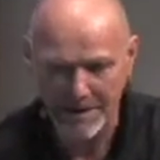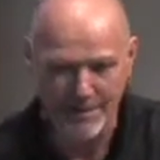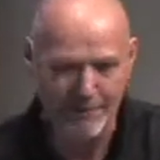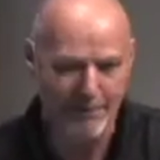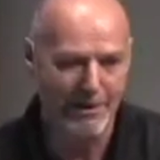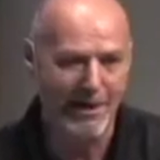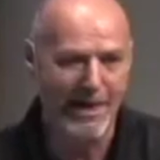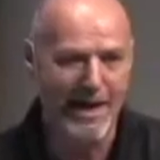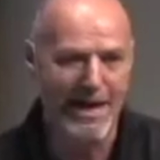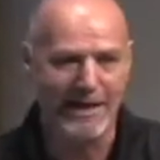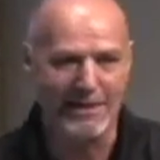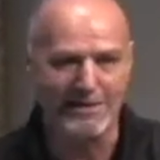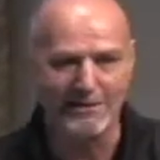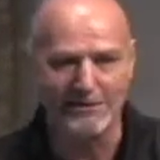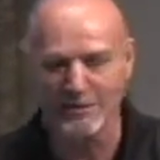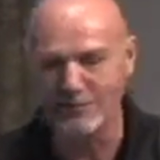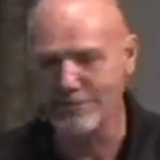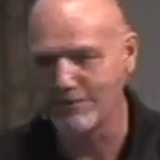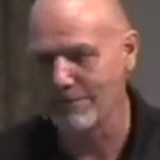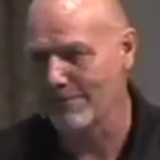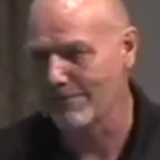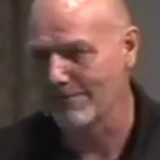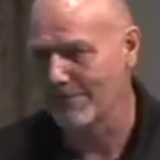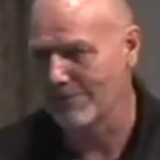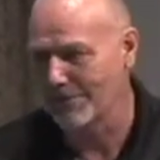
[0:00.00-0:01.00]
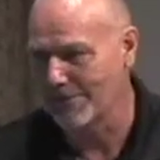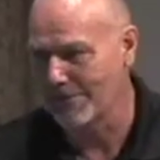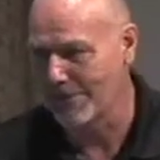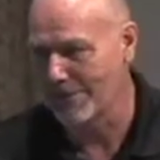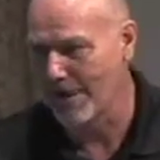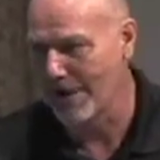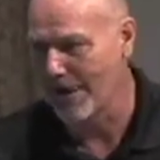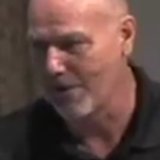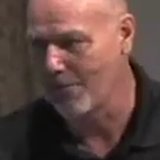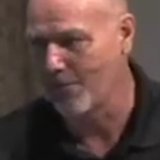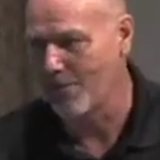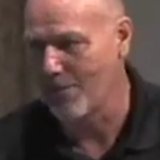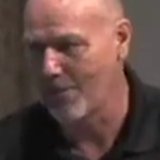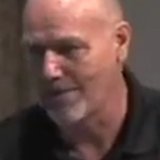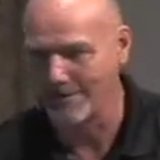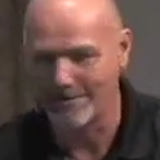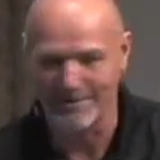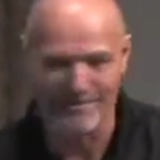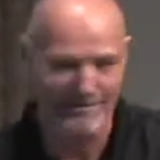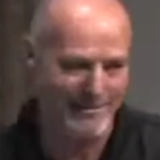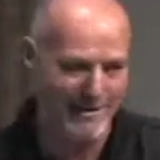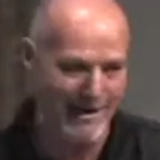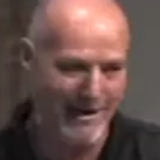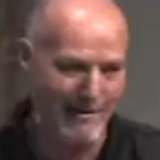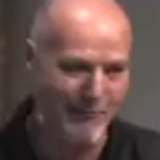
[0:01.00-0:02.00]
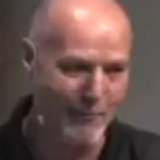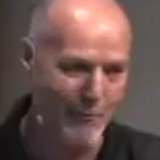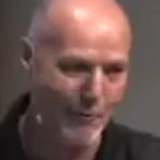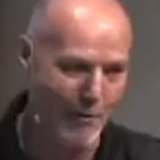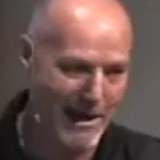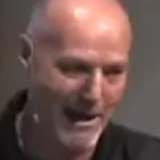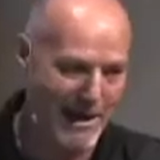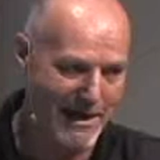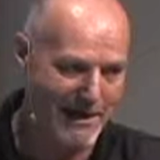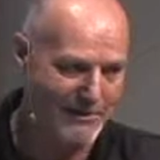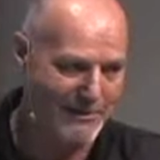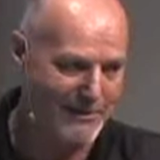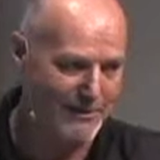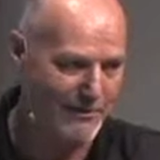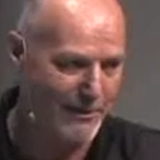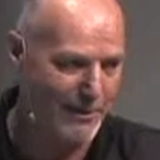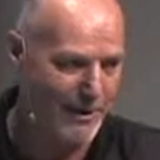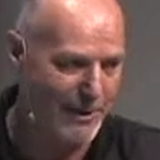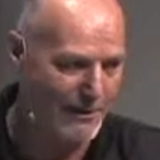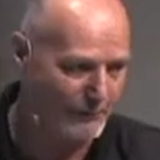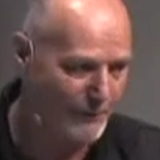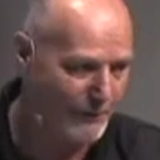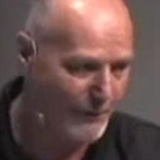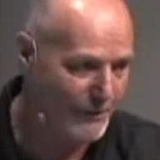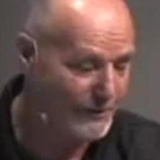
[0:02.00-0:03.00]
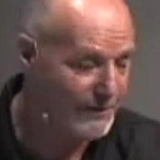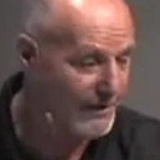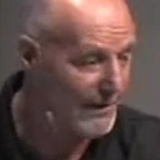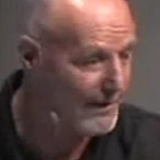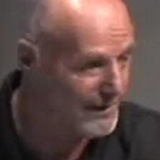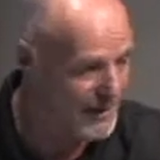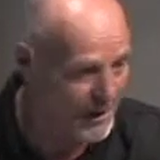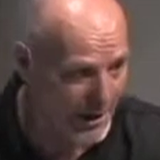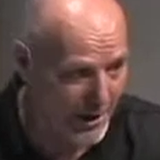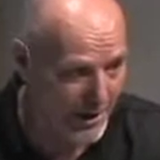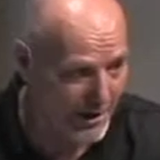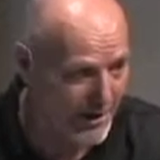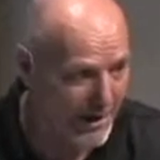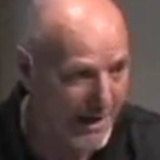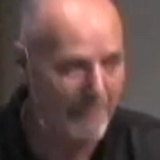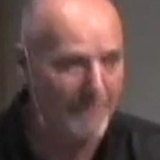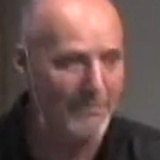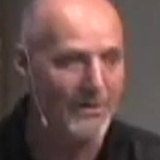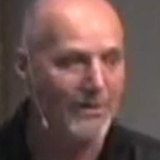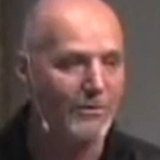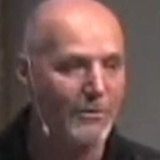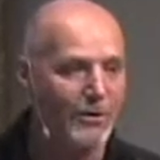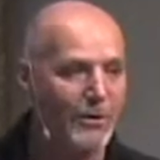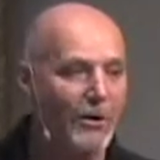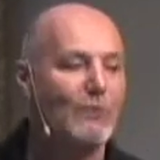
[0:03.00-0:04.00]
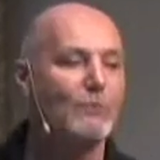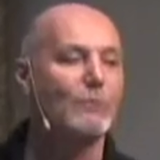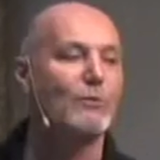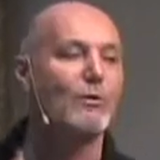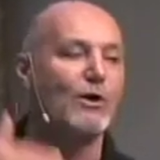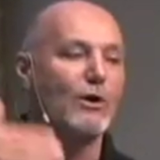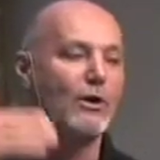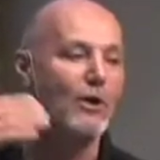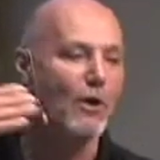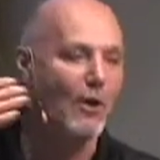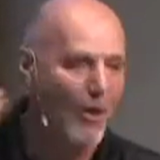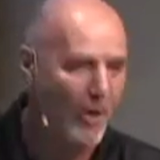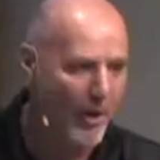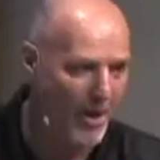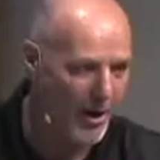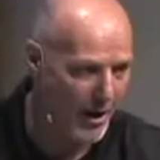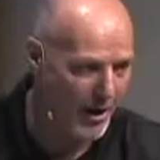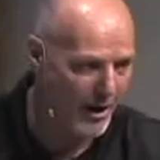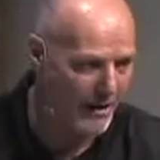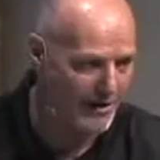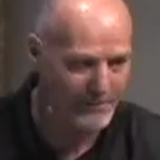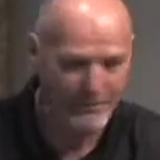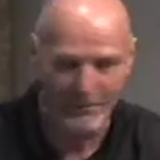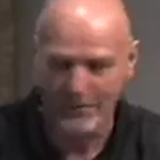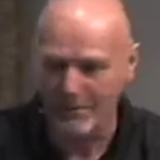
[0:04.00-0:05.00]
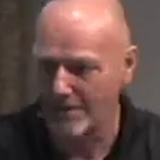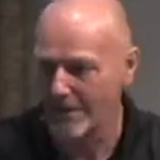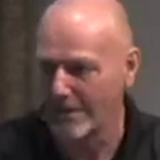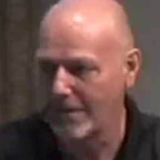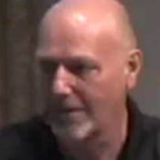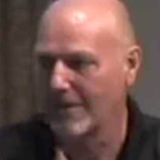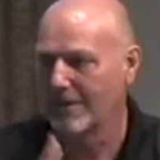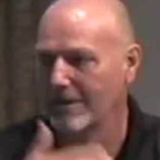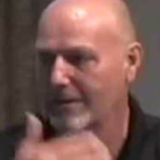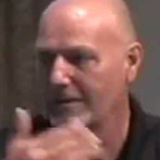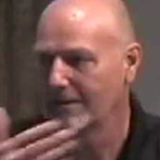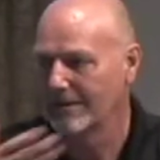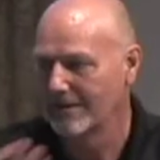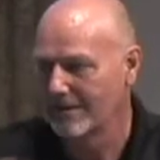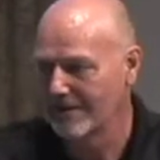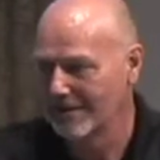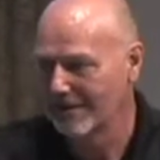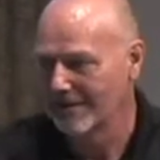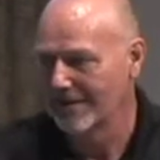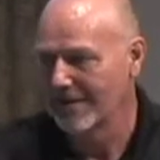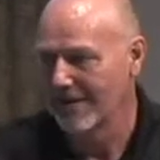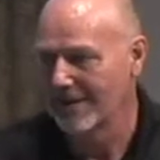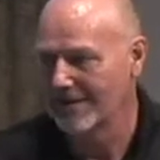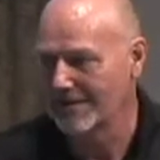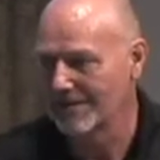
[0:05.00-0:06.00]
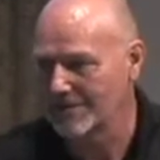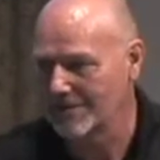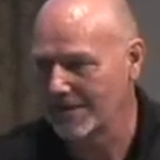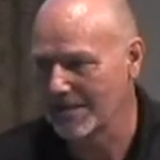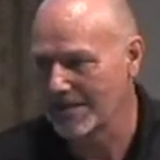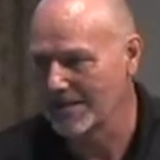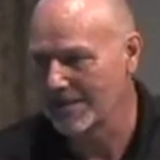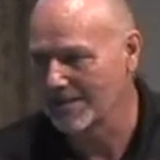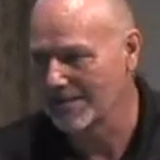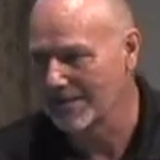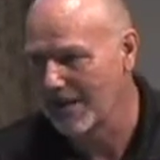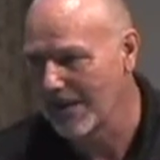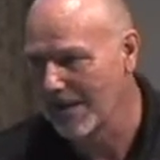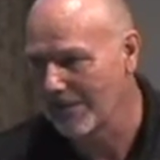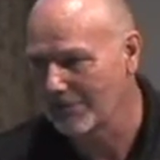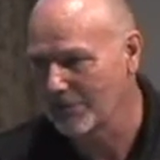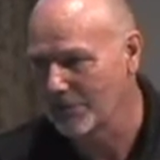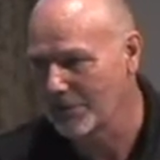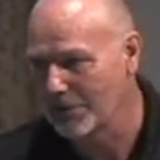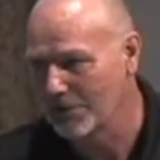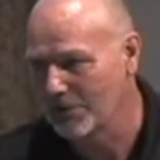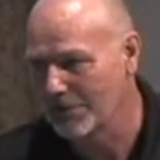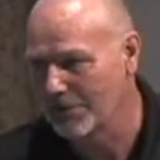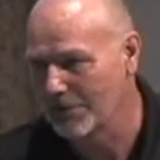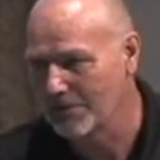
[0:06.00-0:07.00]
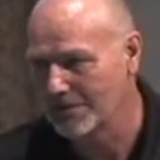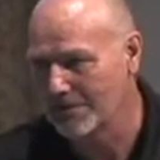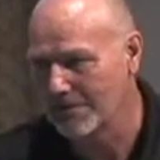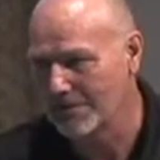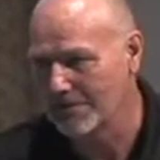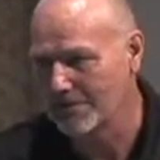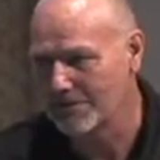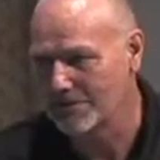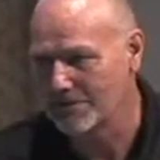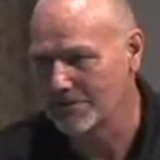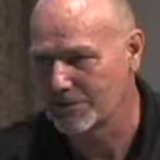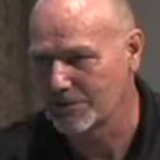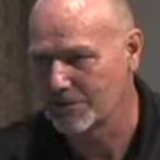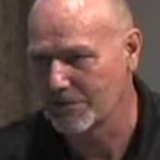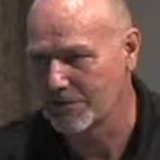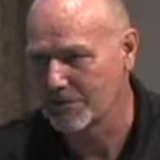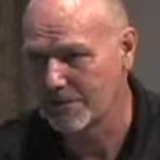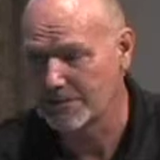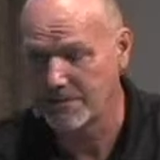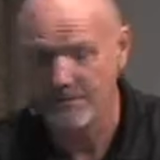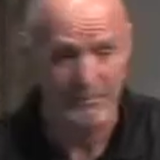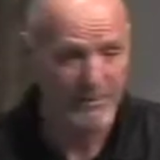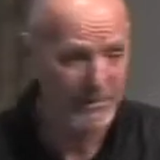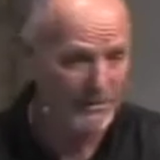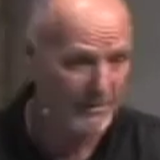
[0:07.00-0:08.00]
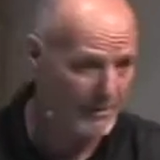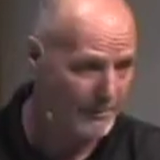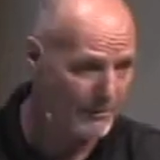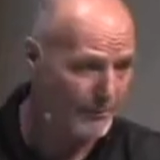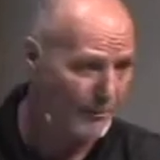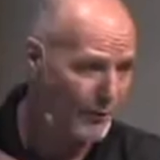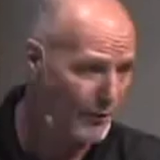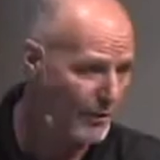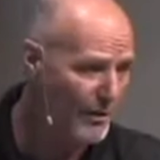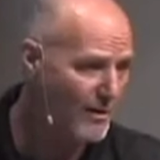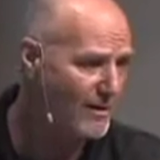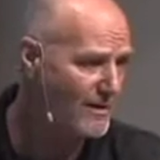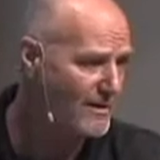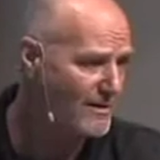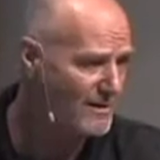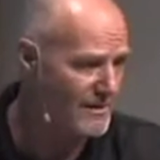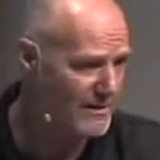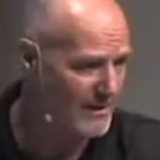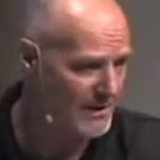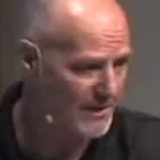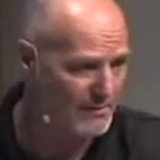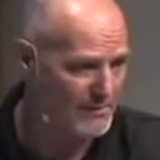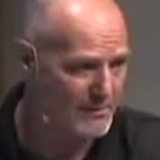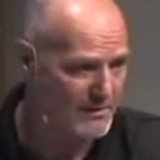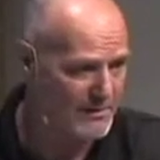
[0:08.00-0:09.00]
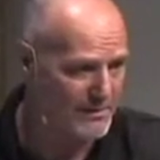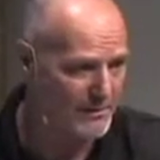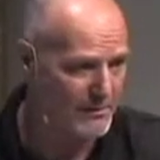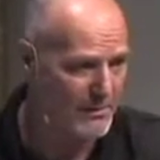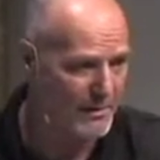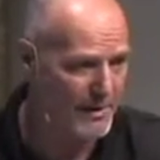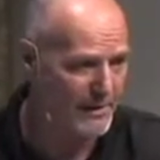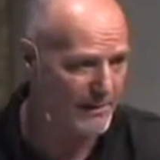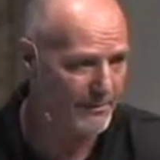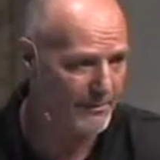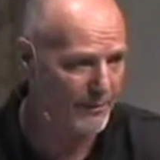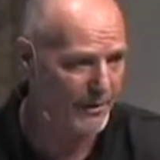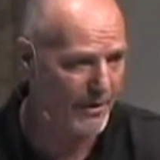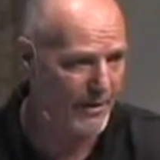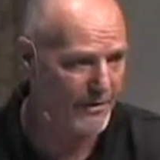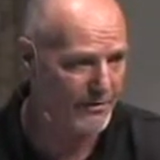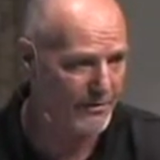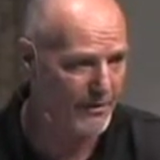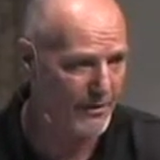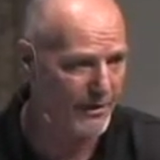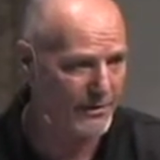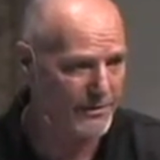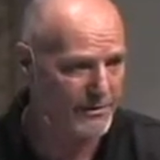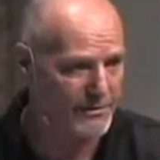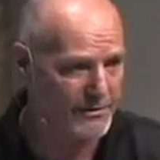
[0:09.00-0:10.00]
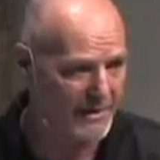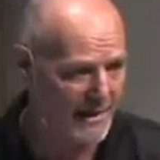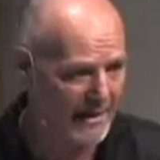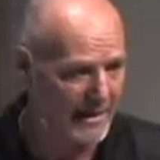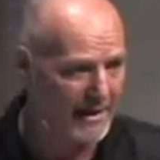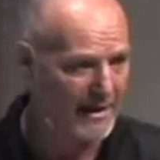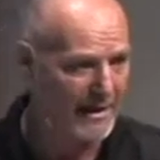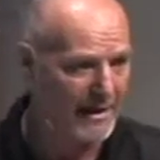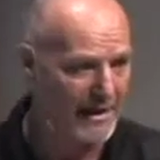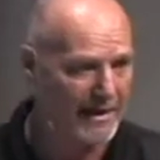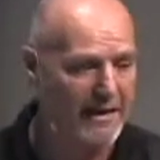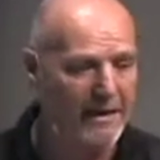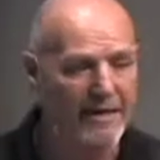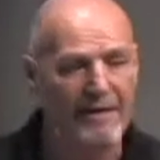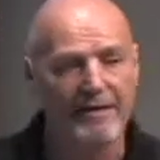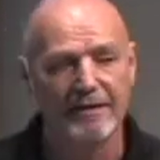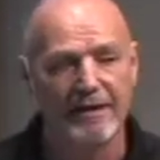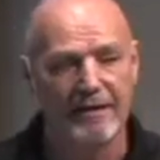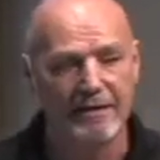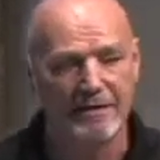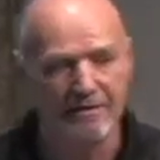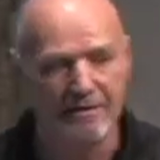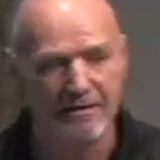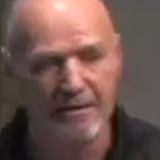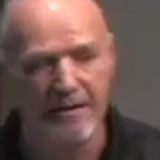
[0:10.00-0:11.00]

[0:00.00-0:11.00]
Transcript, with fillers: Well, I can do everything I want because I'm weak, so live with it. No, I mean, we're, we're all, we're all uh, seeking to have unity in the church, but the burden seems to be upon those, again, that,